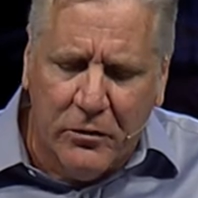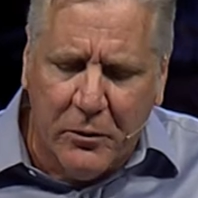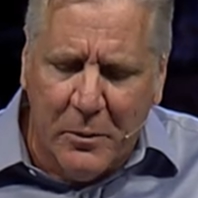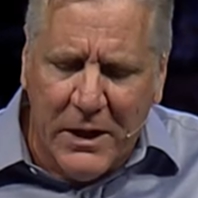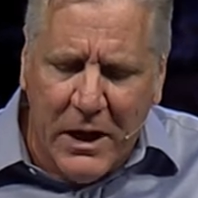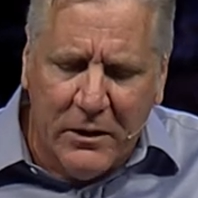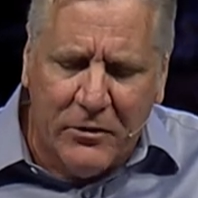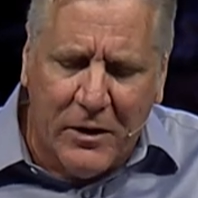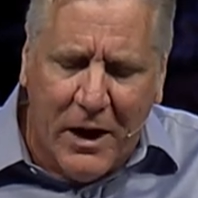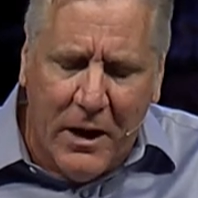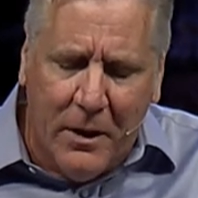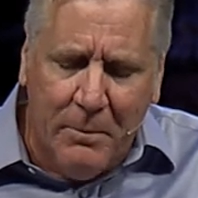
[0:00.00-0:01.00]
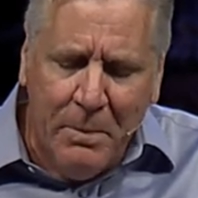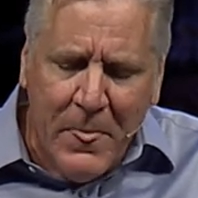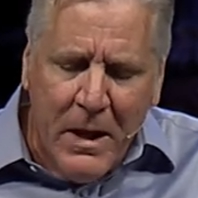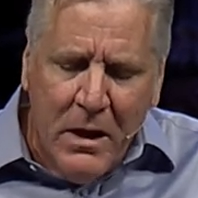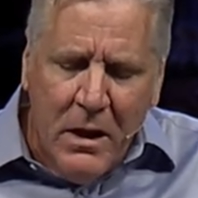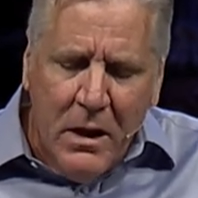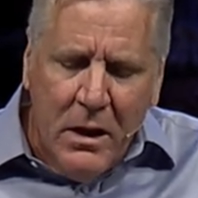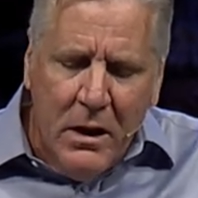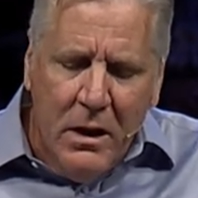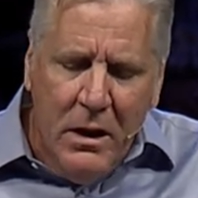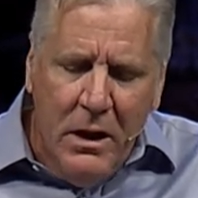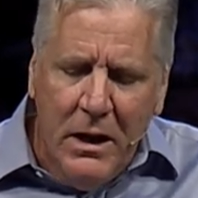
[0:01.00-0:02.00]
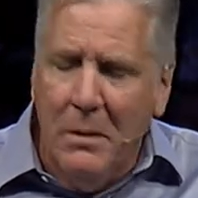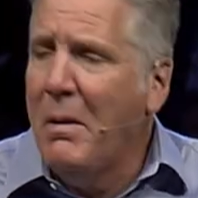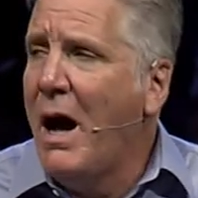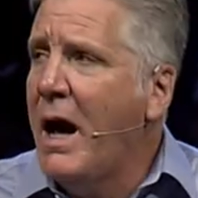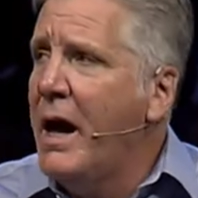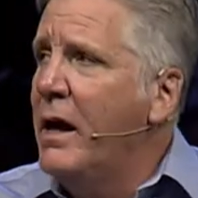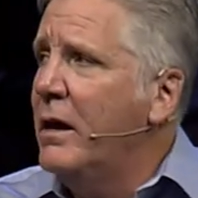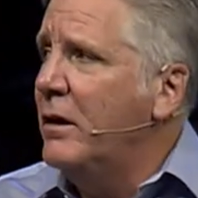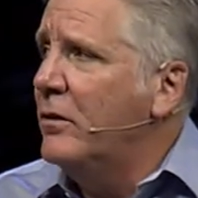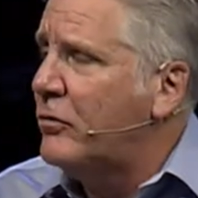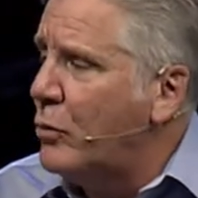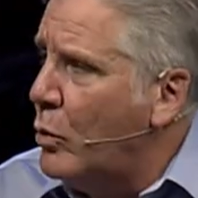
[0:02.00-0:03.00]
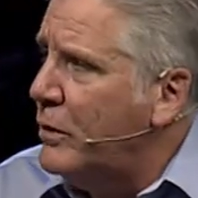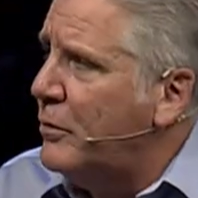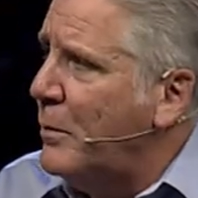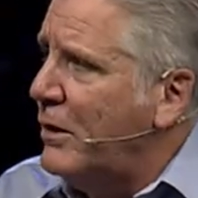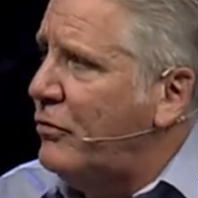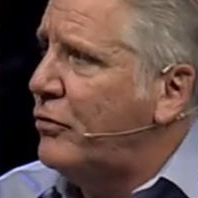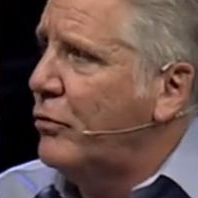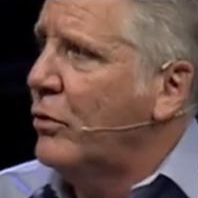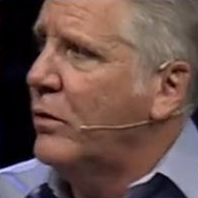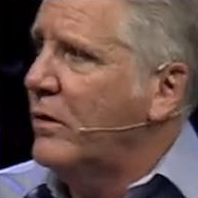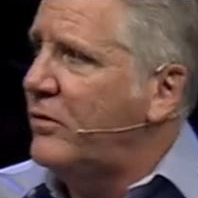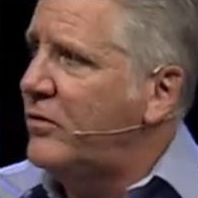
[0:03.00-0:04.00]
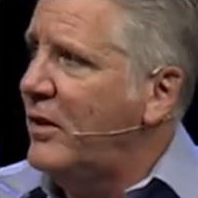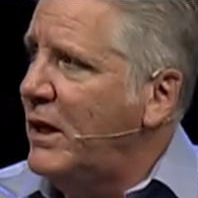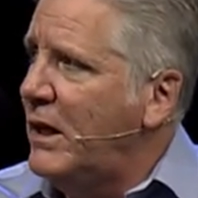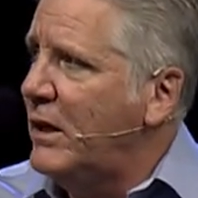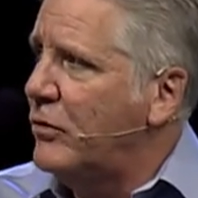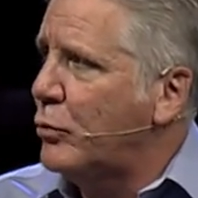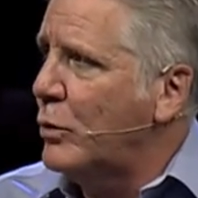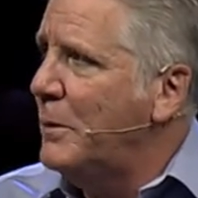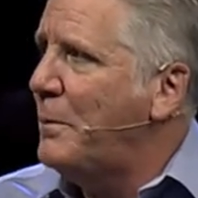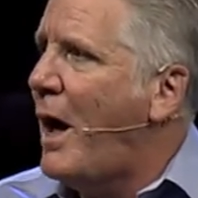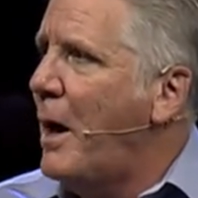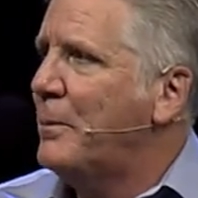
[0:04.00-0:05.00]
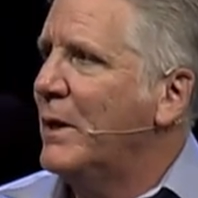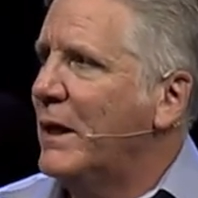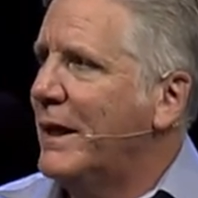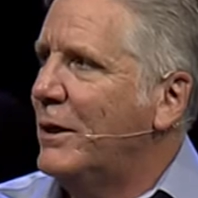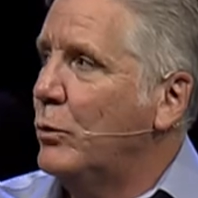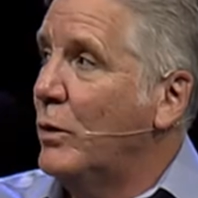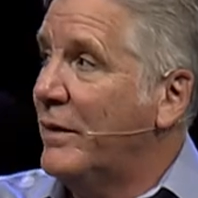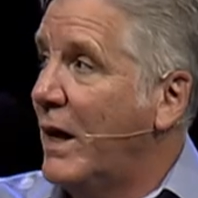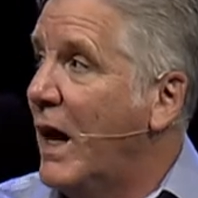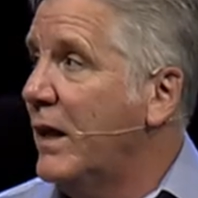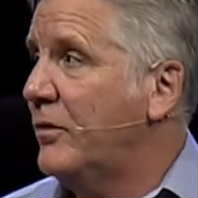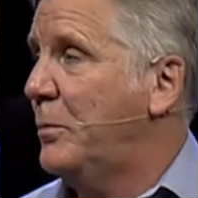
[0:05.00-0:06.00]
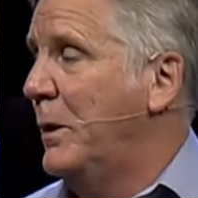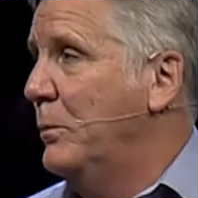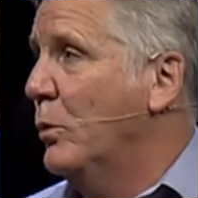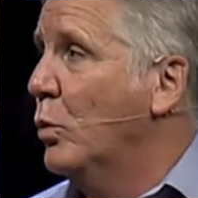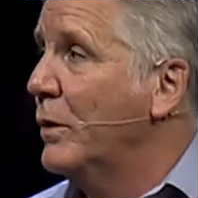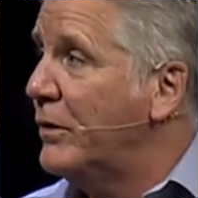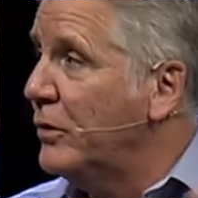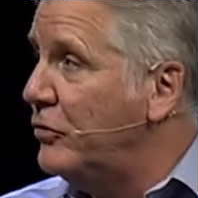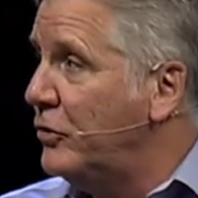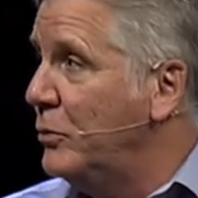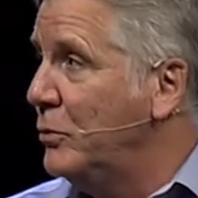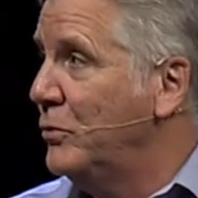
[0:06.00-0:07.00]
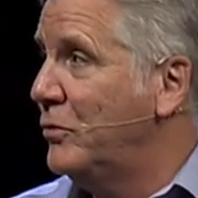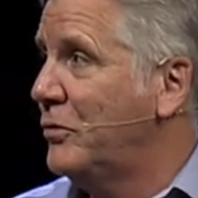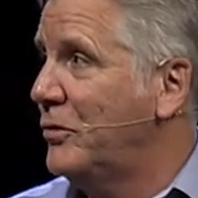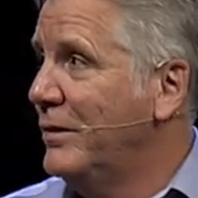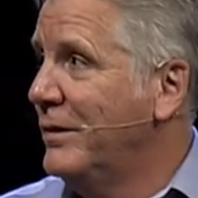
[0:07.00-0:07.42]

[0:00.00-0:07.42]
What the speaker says: from the exile, Nehemiah is going to make sure the city is repopulated with God's people, with the Jews.